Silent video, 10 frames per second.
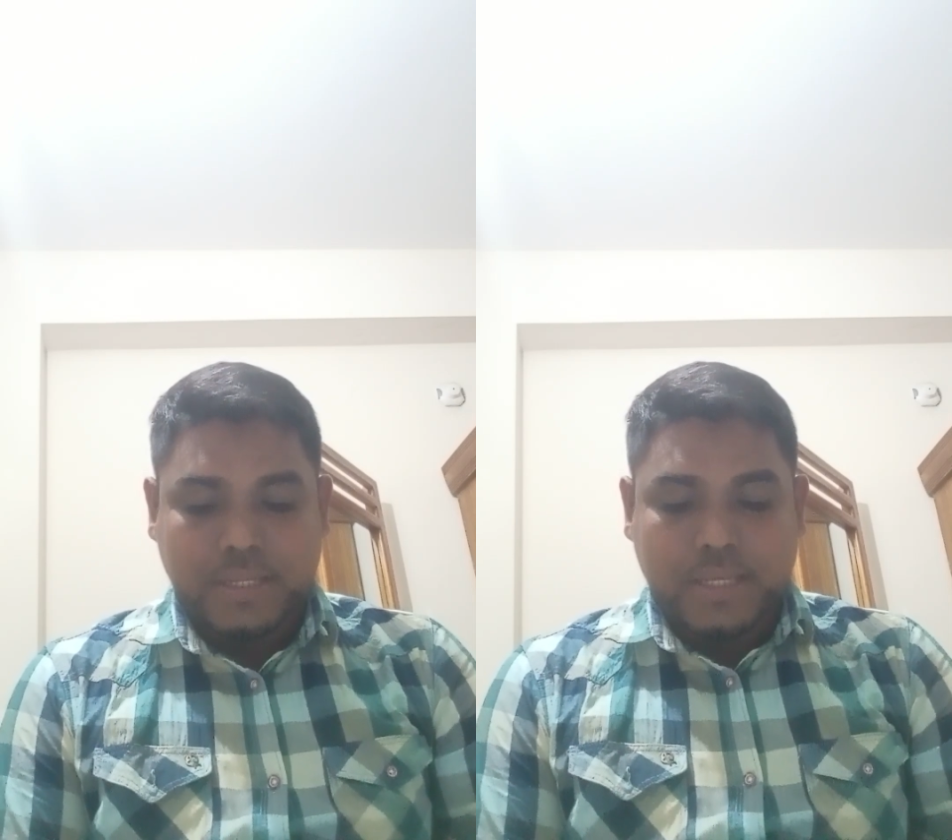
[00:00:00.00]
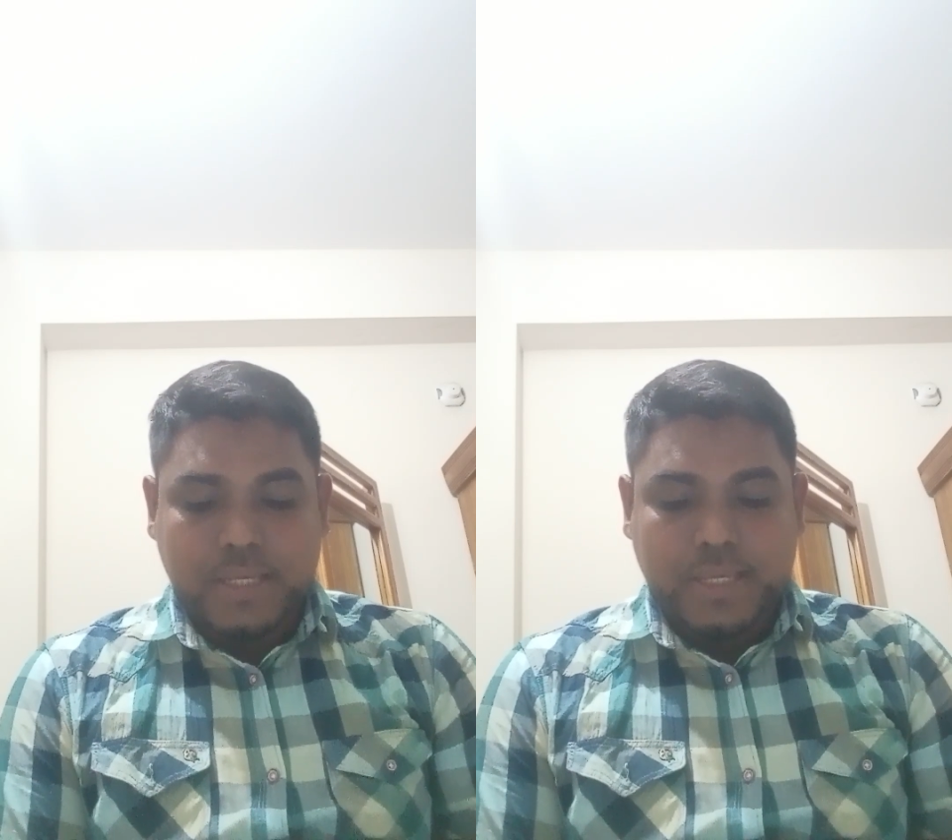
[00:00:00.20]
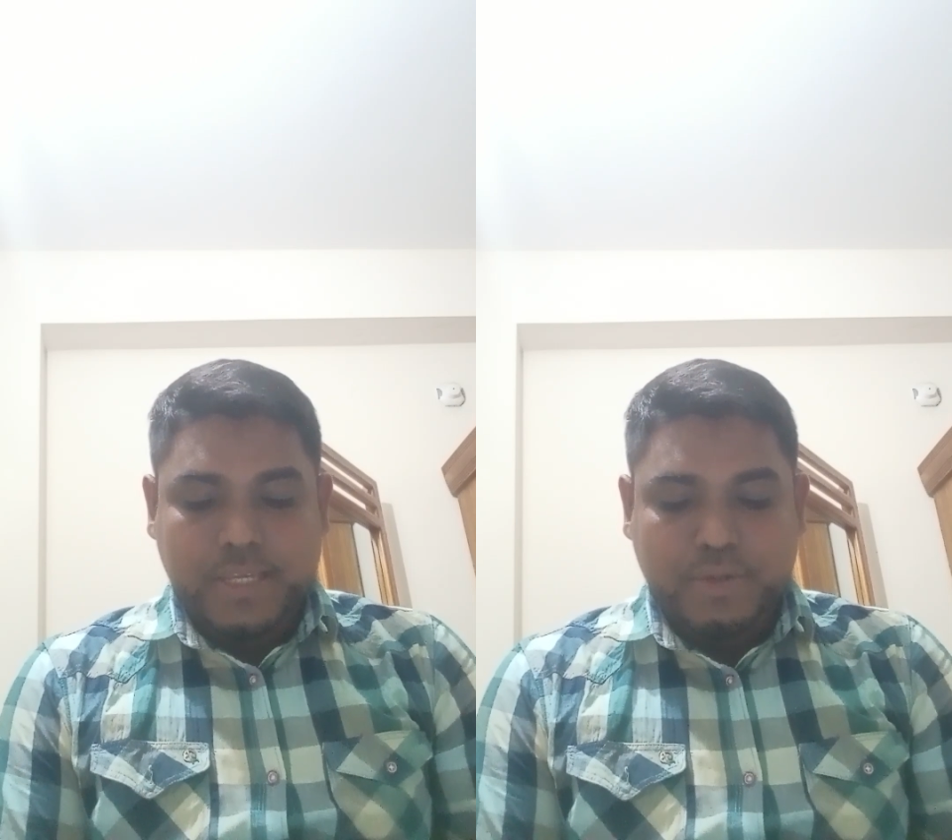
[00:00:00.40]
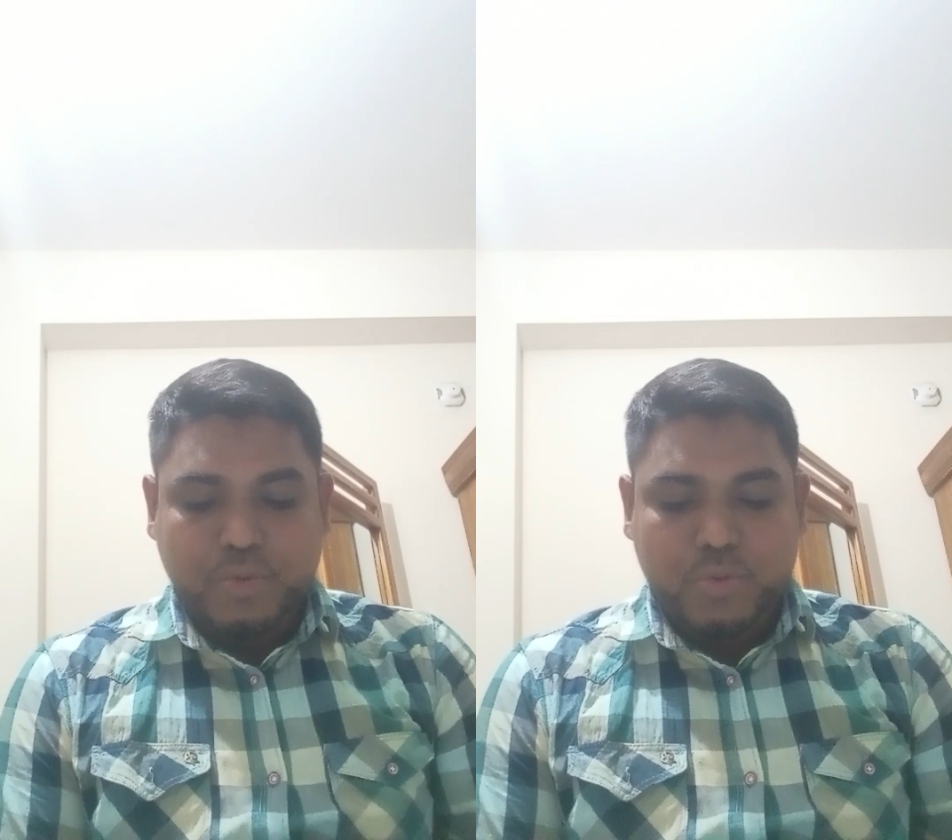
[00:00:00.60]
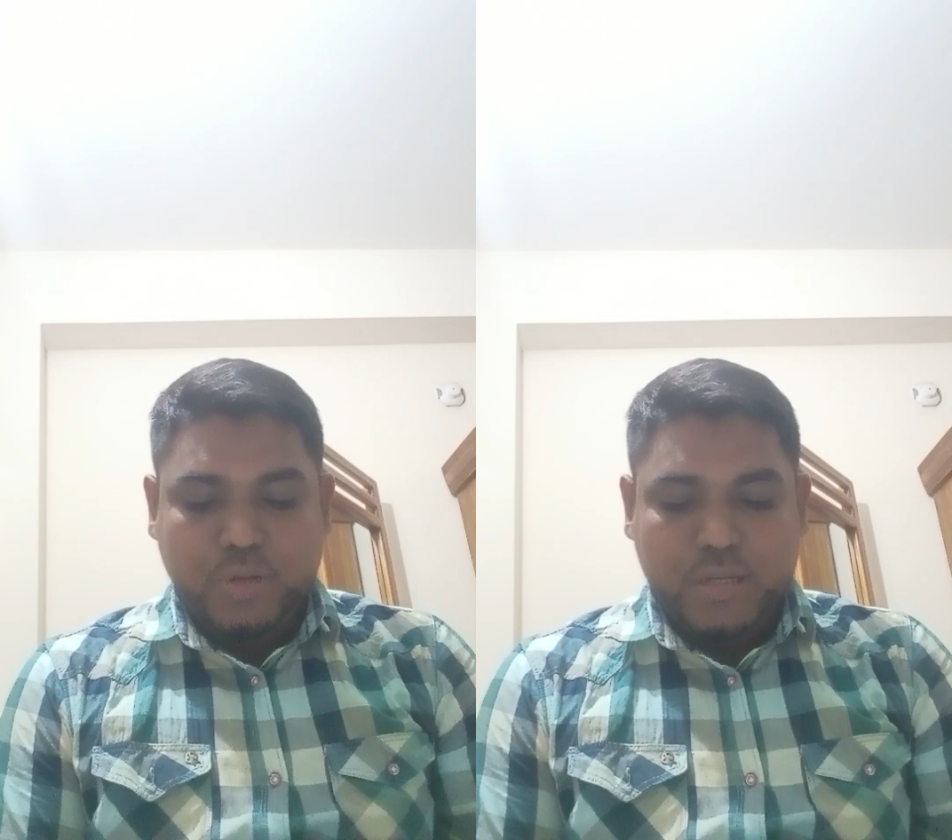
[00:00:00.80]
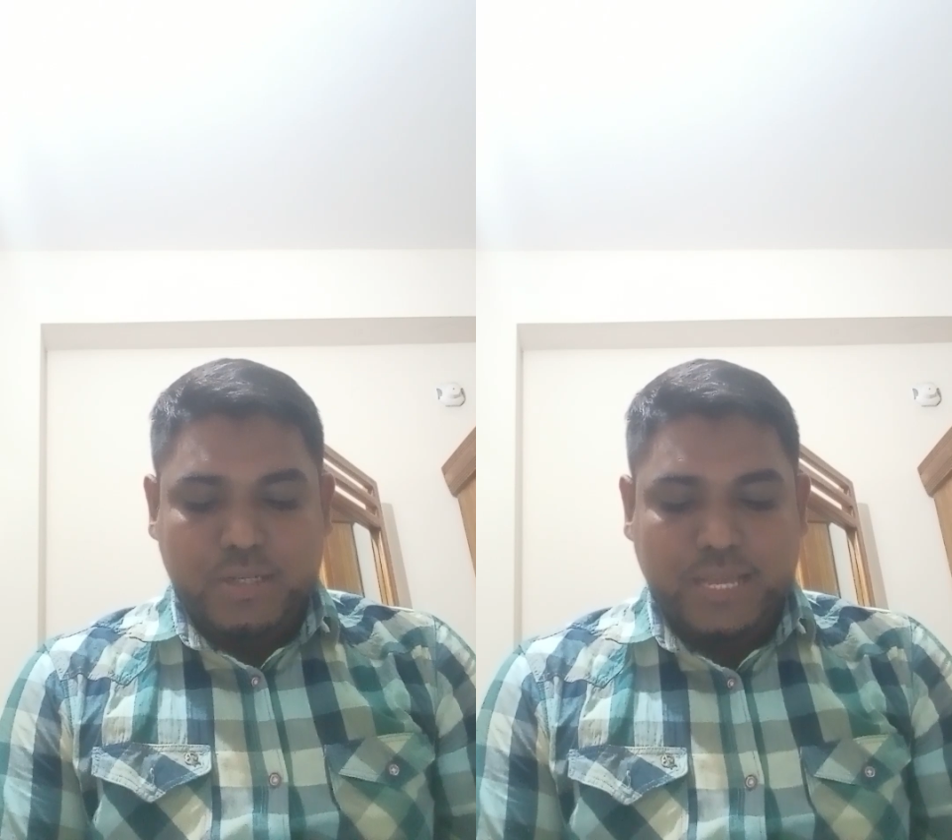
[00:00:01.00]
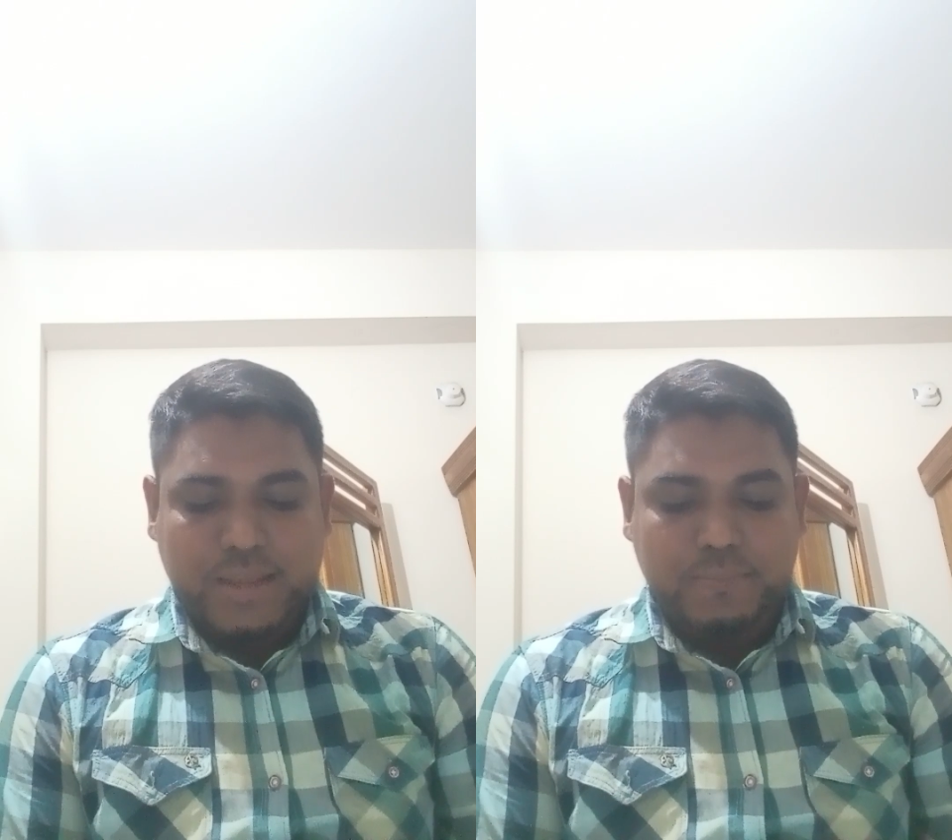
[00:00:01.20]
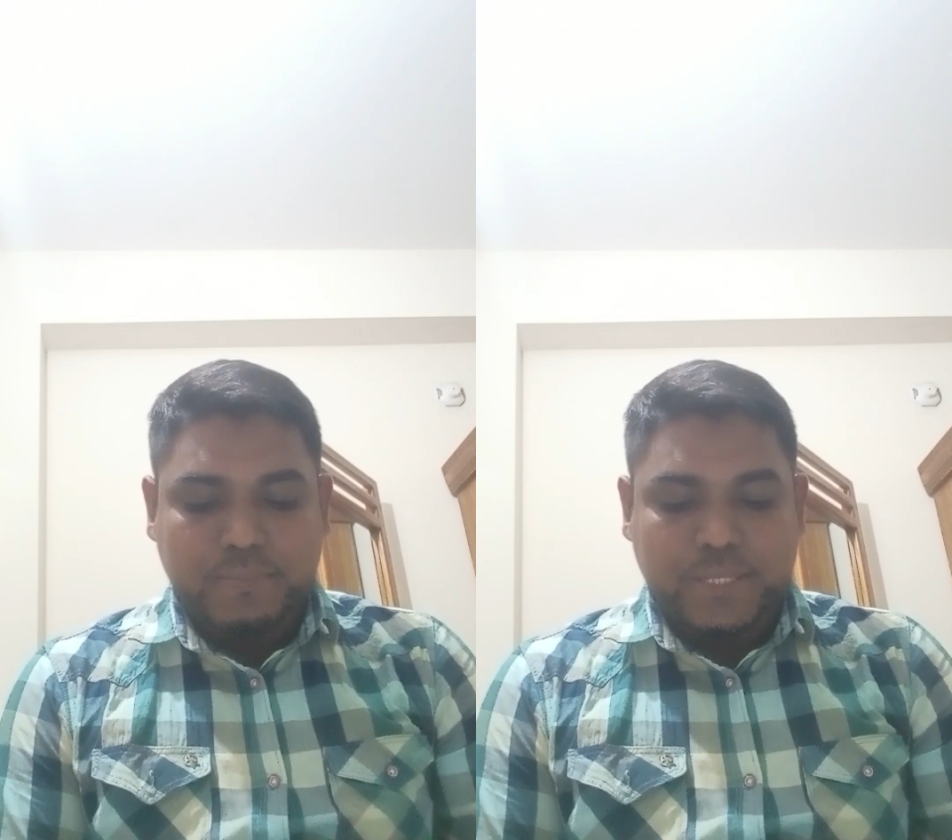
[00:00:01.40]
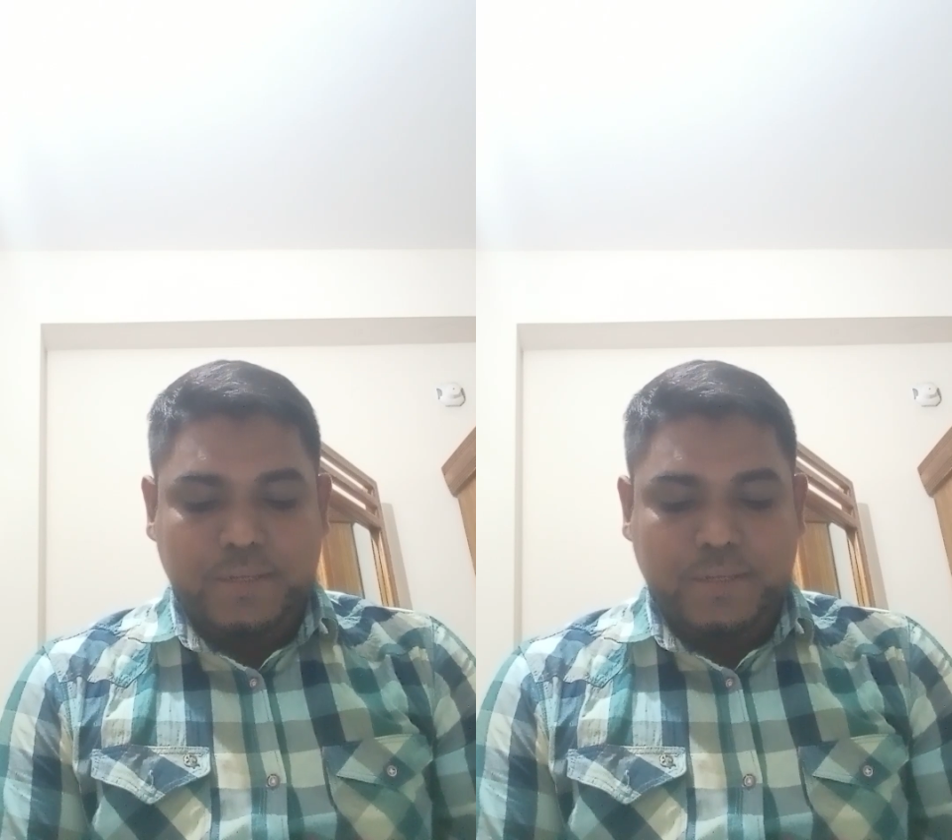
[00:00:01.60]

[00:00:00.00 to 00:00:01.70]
it could not have been